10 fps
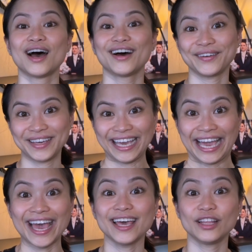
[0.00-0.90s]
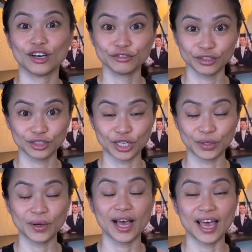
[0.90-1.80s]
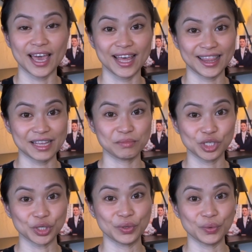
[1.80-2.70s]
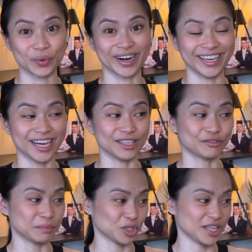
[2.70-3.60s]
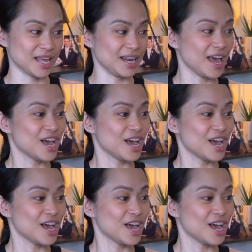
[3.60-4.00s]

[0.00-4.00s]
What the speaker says: Okay, enough intro. And let me show you what I got from Chanel.